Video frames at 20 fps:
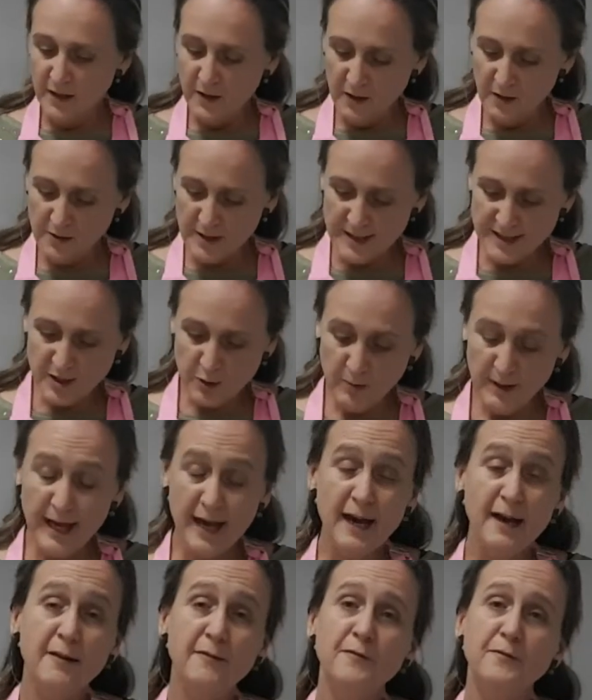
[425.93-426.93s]
Okay, so we
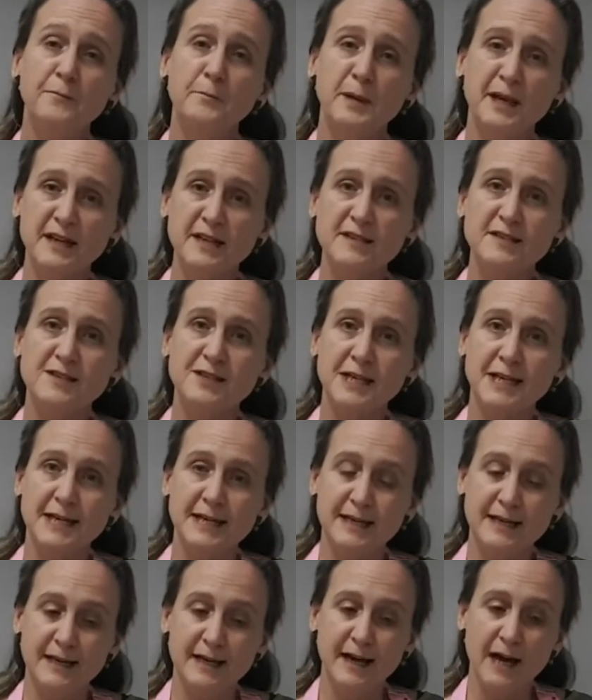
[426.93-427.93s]
have mixed
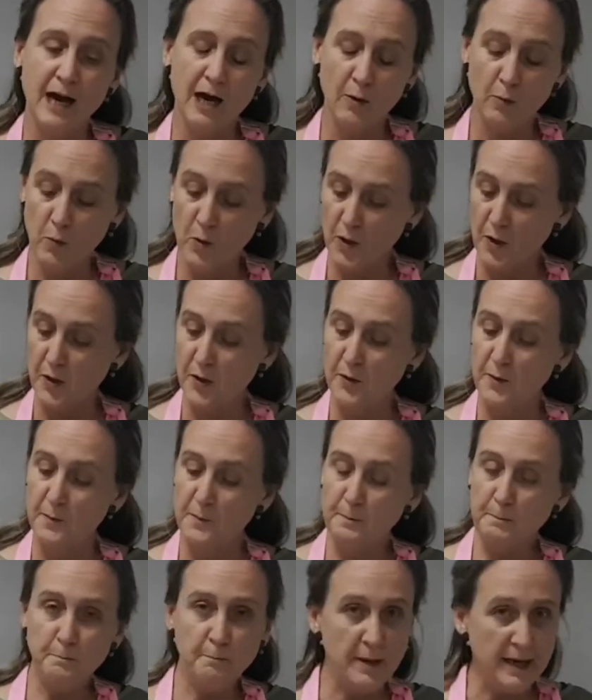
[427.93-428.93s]
our
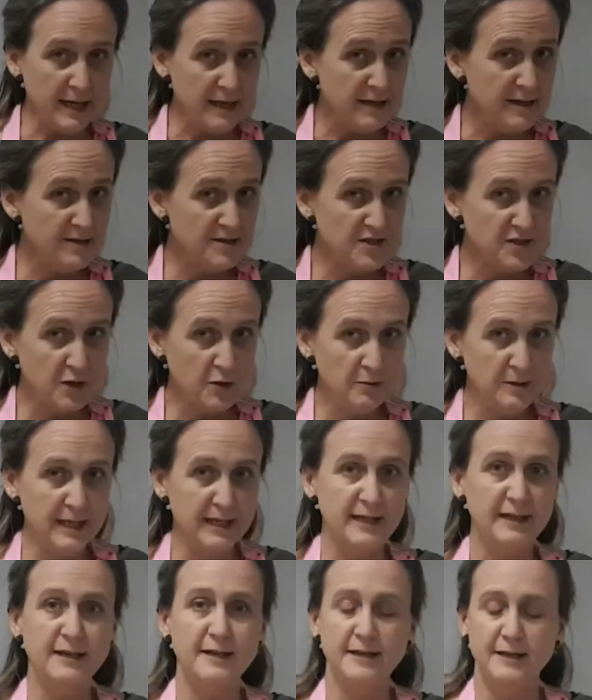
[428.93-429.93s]
baking
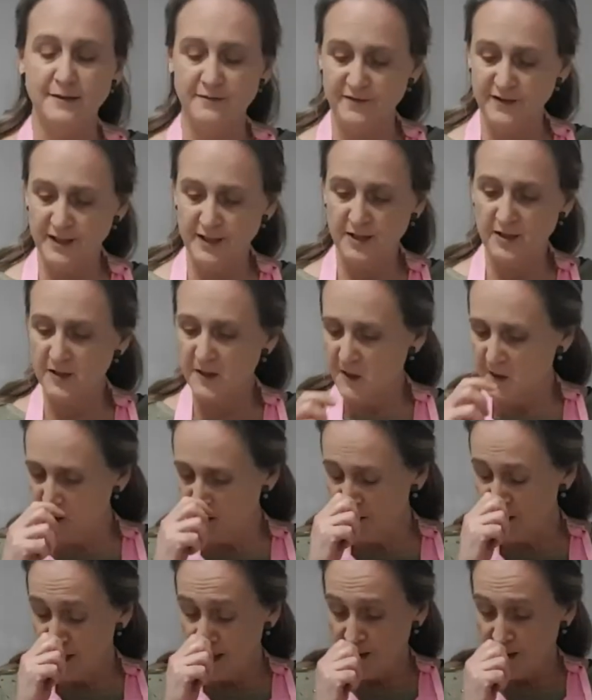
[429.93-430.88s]
soda and vinegar